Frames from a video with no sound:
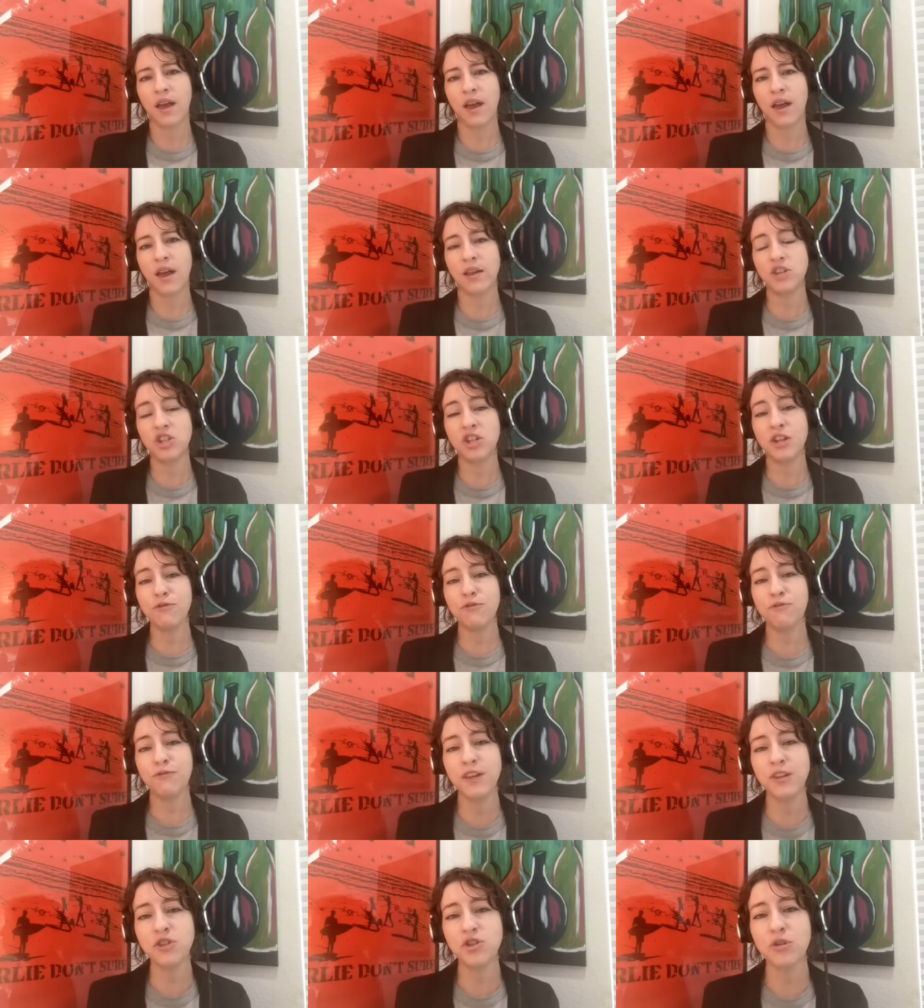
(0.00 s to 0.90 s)
and she
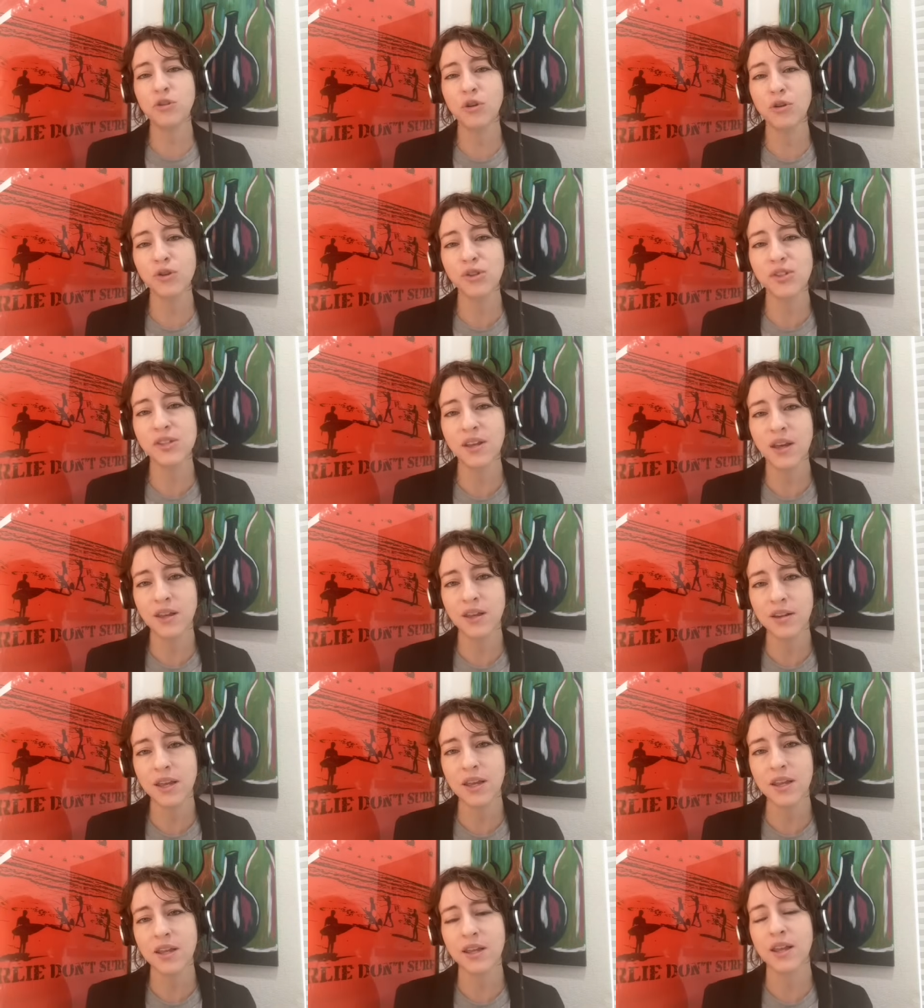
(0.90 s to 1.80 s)
featured her son
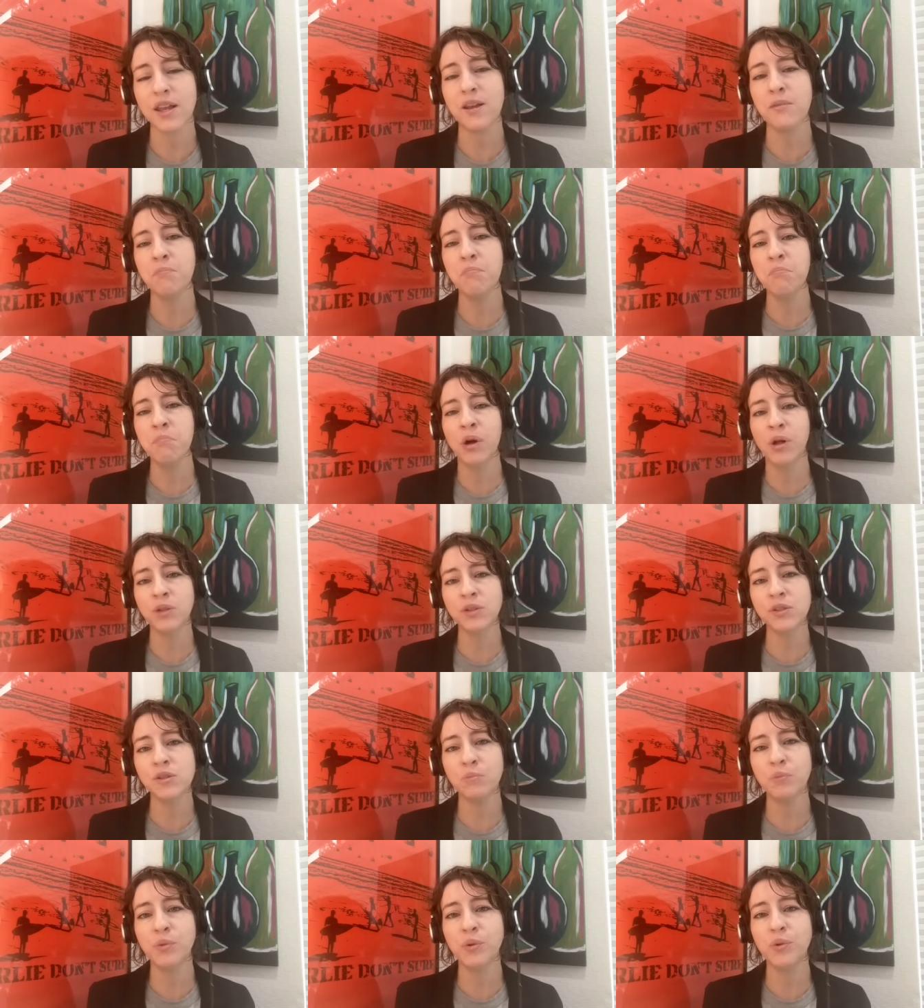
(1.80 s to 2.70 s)
in it in
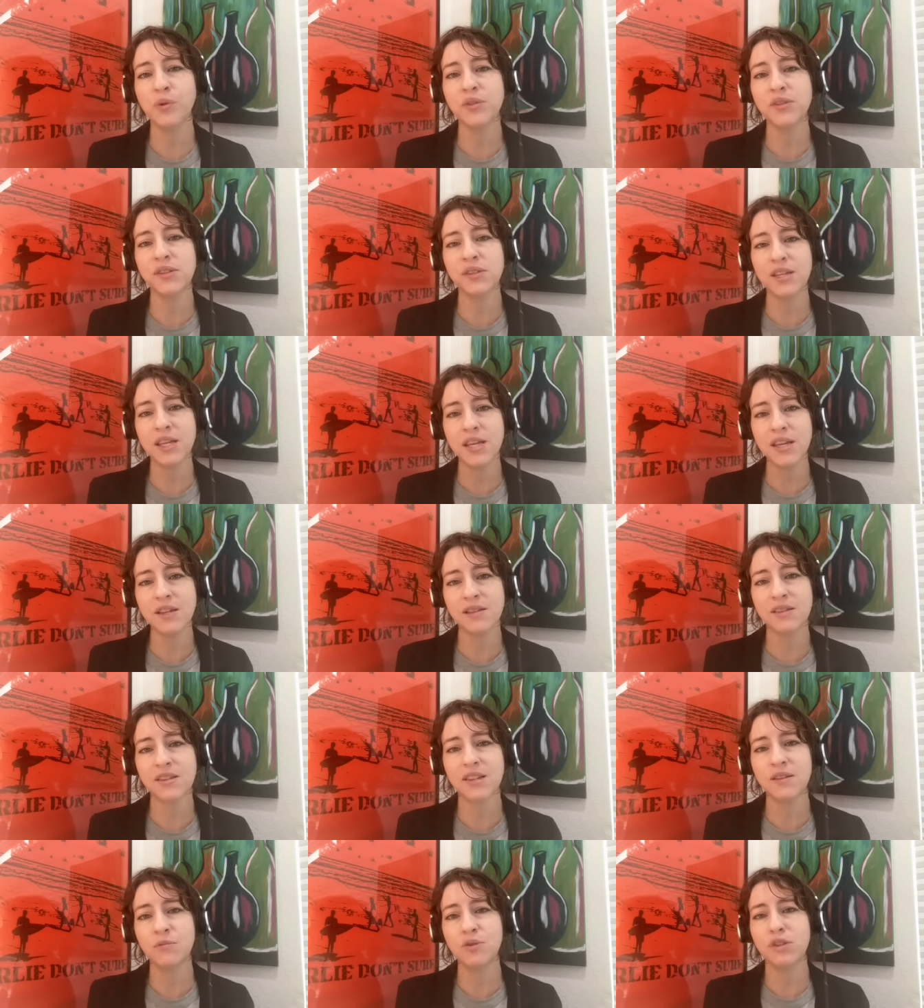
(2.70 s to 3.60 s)
multiple
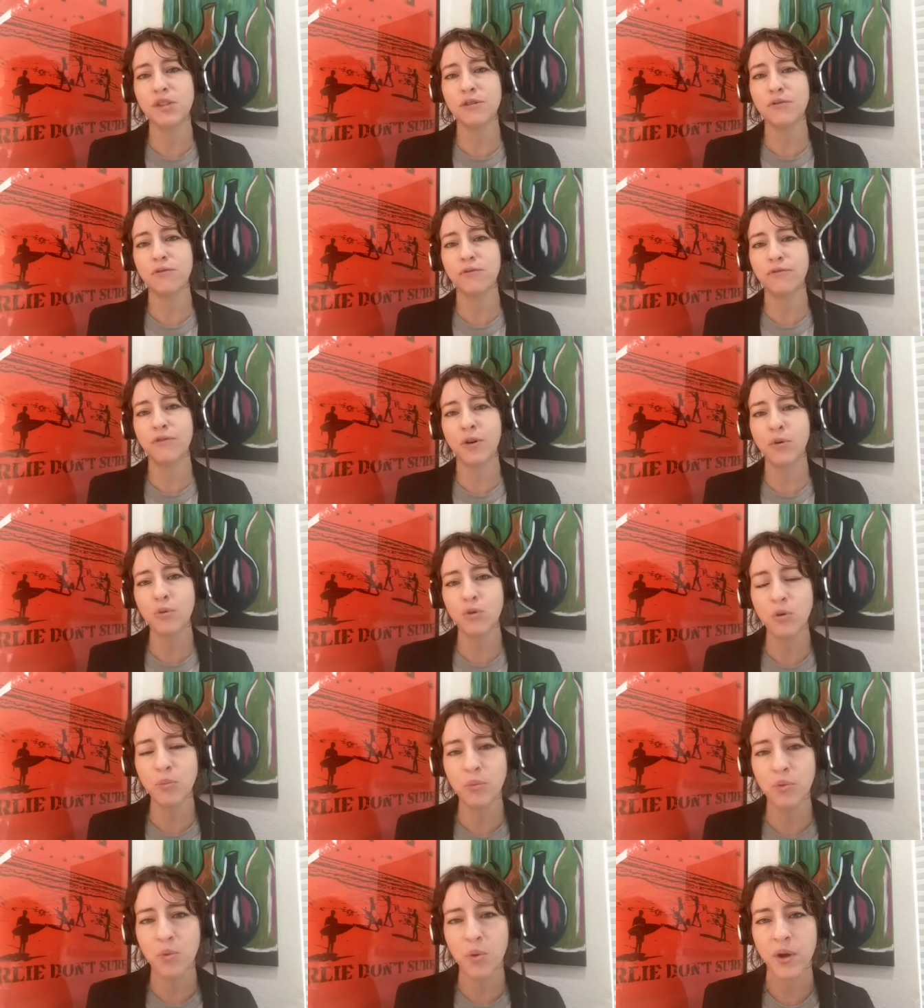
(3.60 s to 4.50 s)
scenes. He was the focal
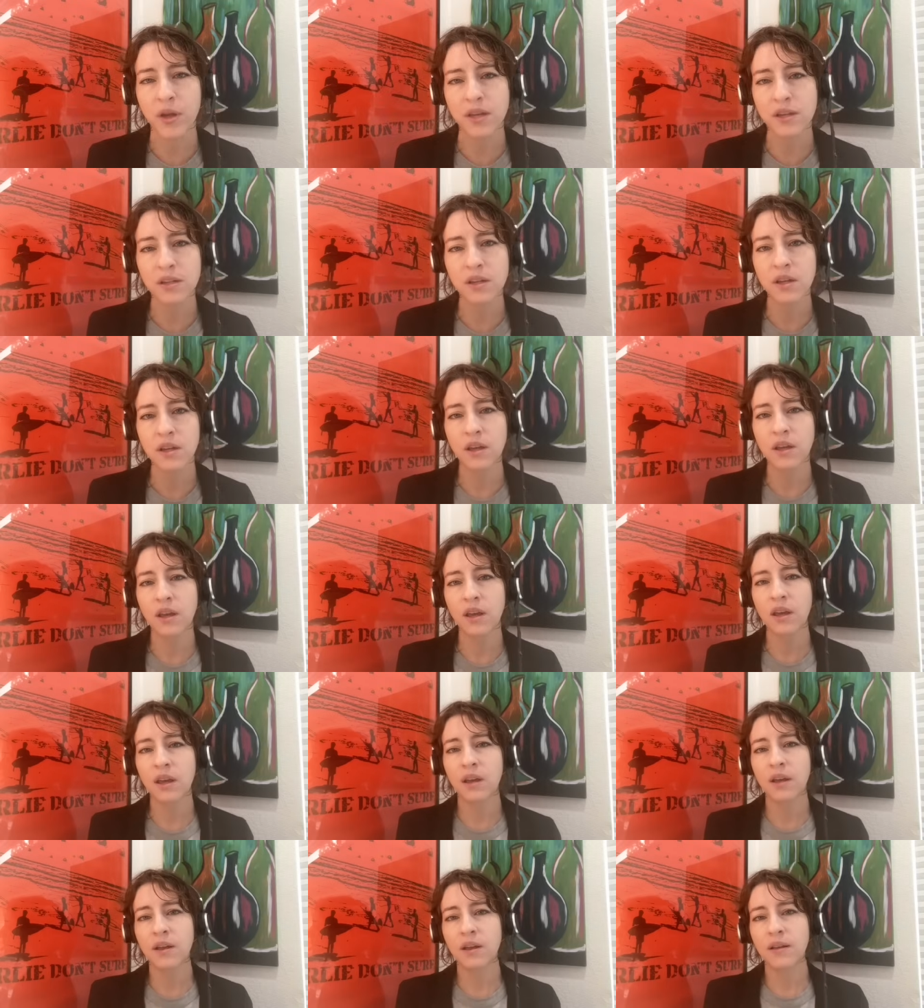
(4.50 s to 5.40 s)
point.
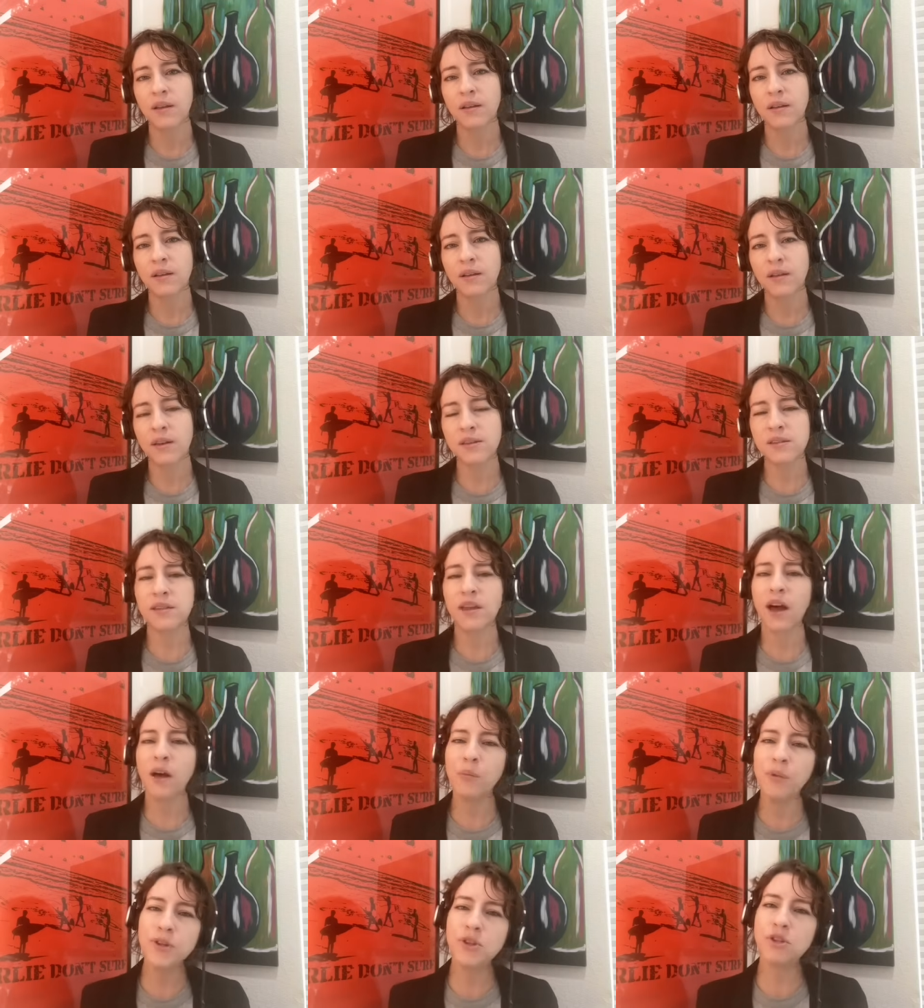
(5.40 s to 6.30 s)
Is
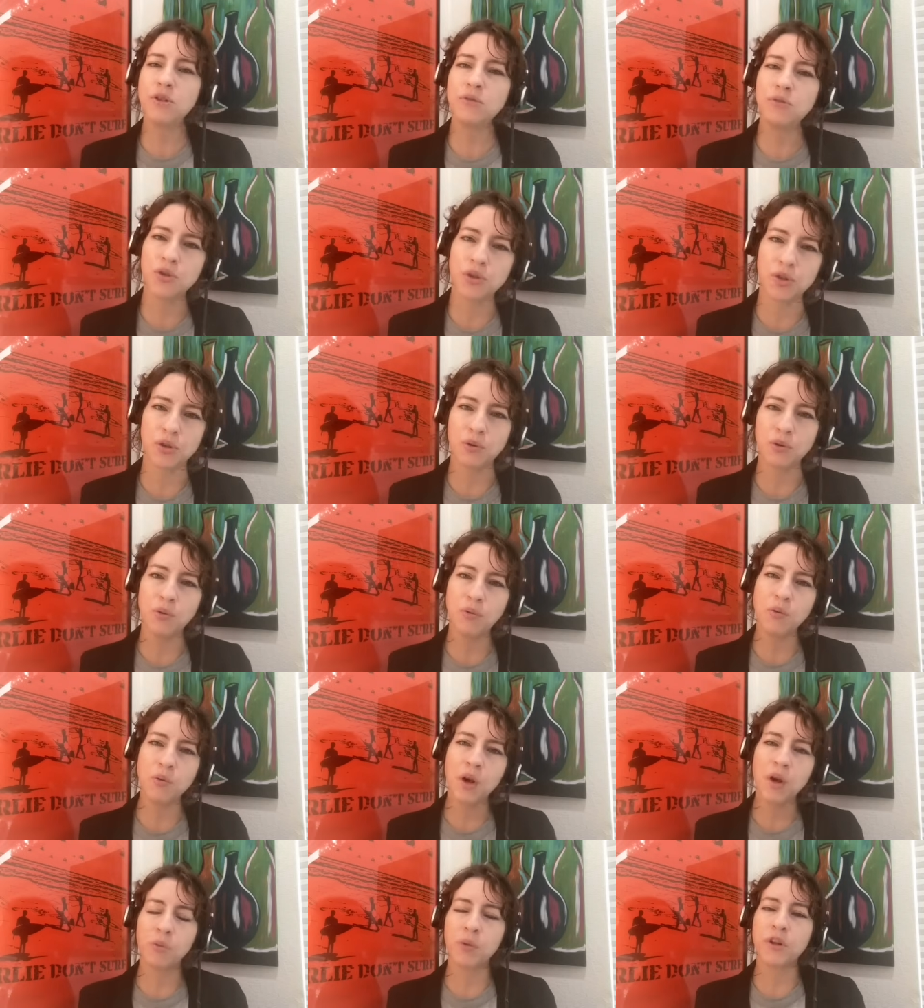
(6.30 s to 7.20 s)
that what you do
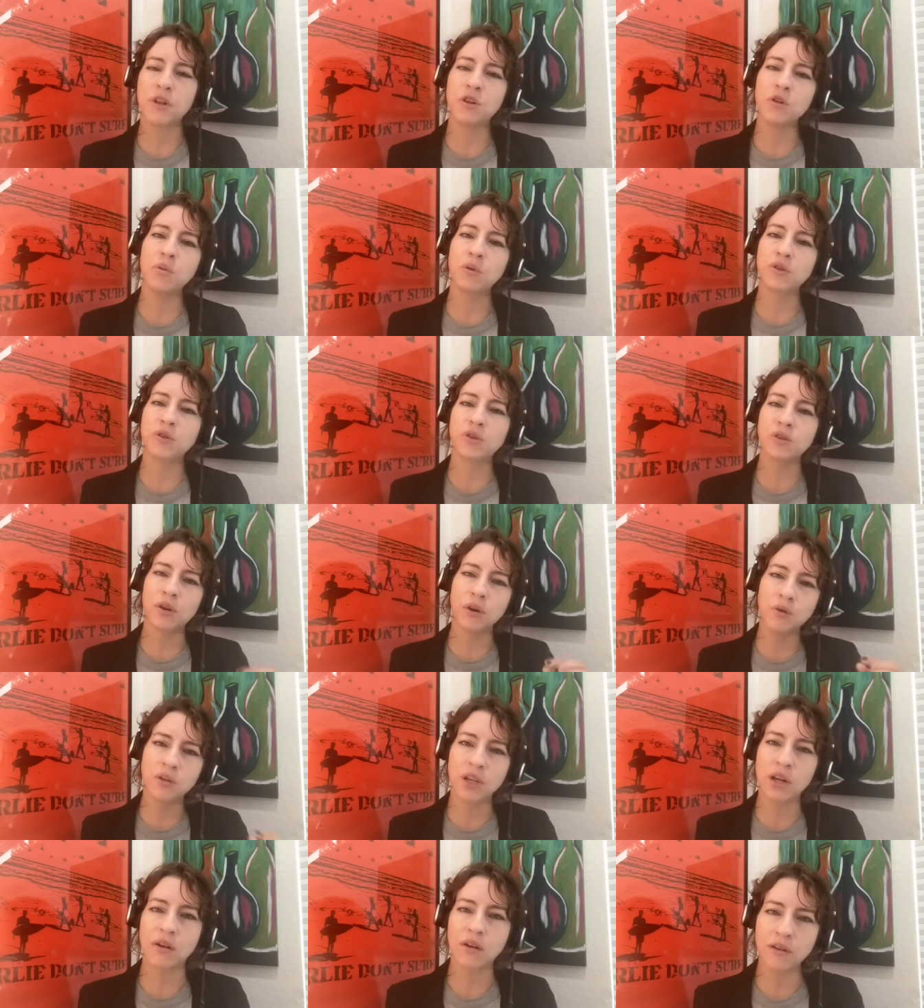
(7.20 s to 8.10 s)
when you are so
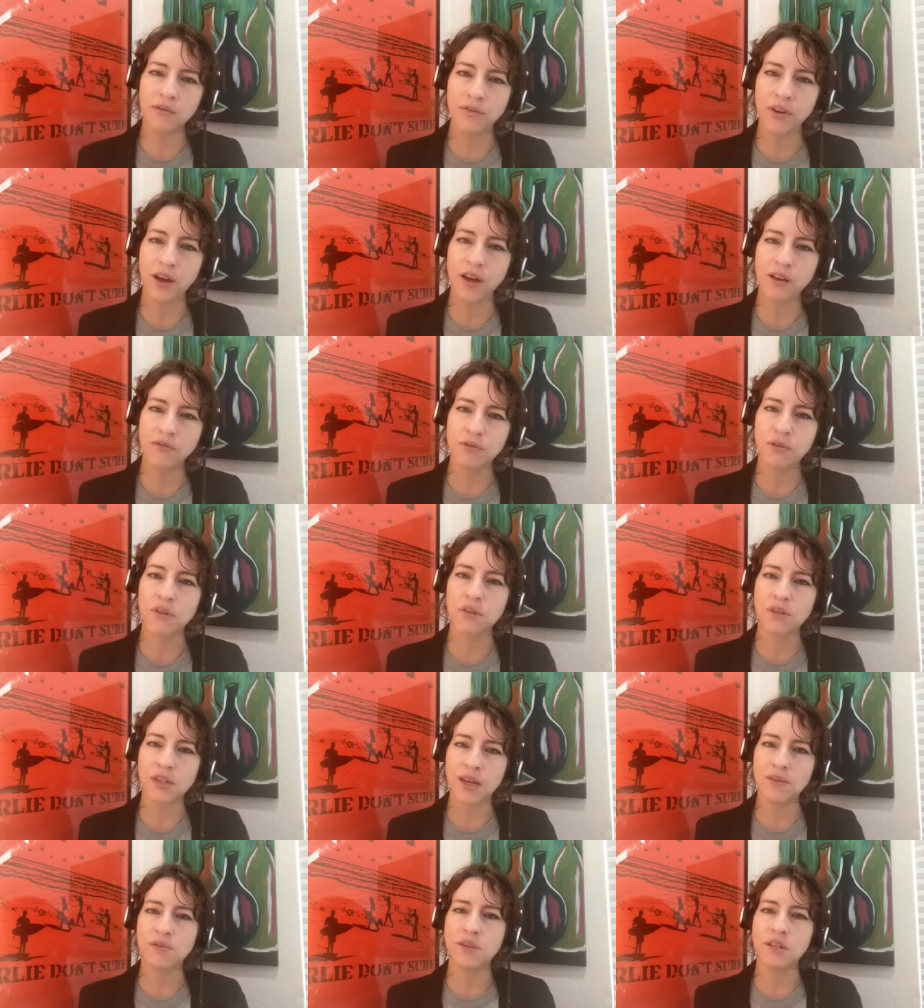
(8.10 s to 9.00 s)
terrified for the
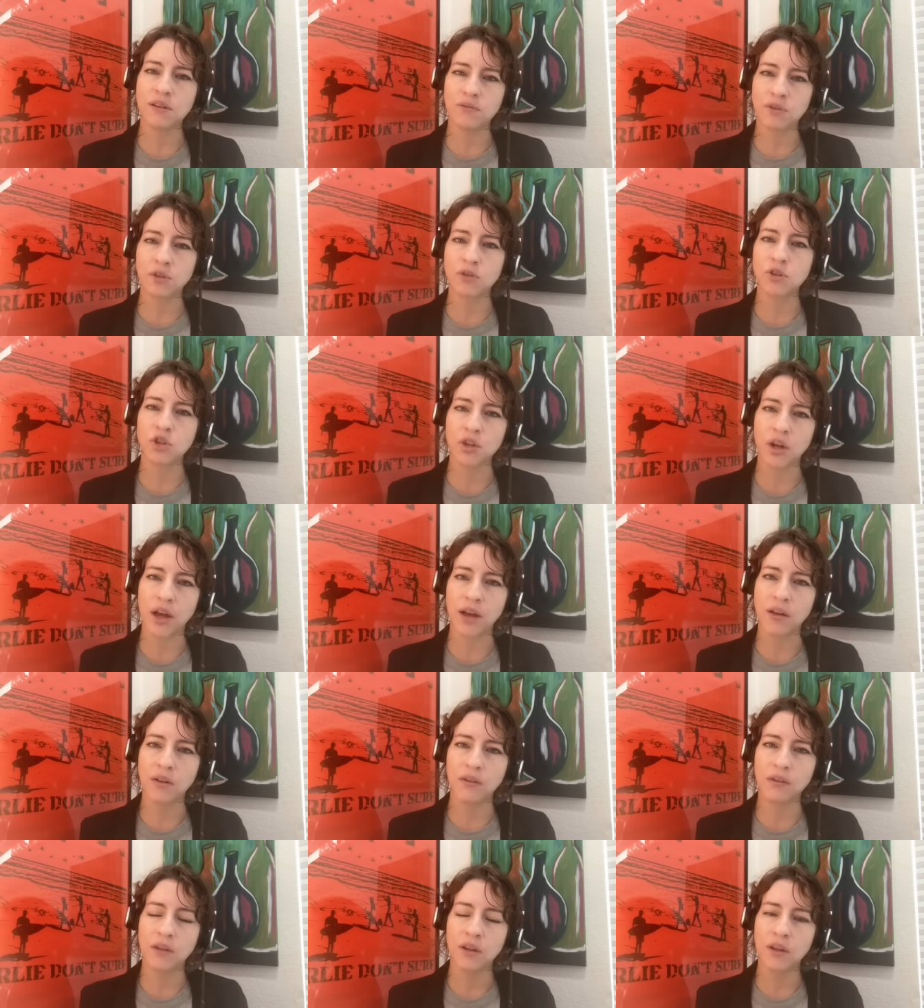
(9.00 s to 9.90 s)
safety of your
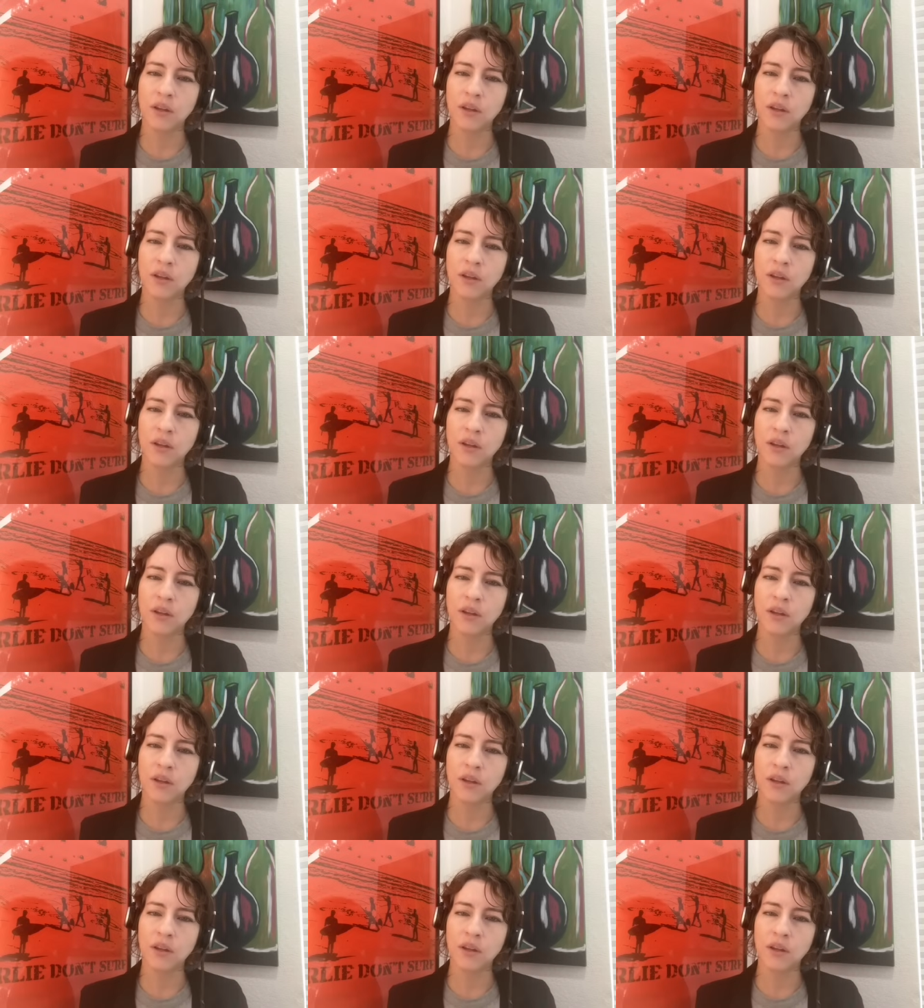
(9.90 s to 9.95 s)
child